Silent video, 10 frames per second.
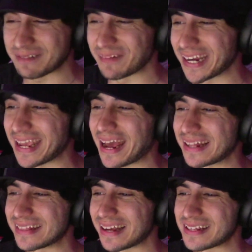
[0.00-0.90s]
but yeah,
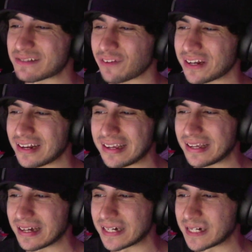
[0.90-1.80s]
that is
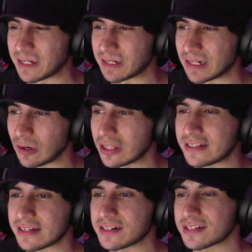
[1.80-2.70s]
finally uh, all the
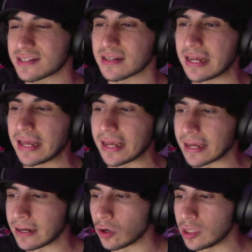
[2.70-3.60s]
tiers
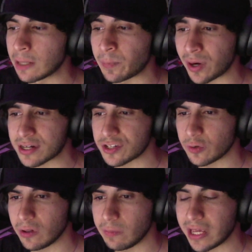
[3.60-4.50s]
and all the perks you
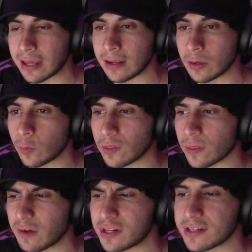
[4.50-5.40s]
will be getting with
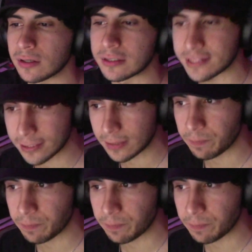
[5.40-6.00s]
every single tier.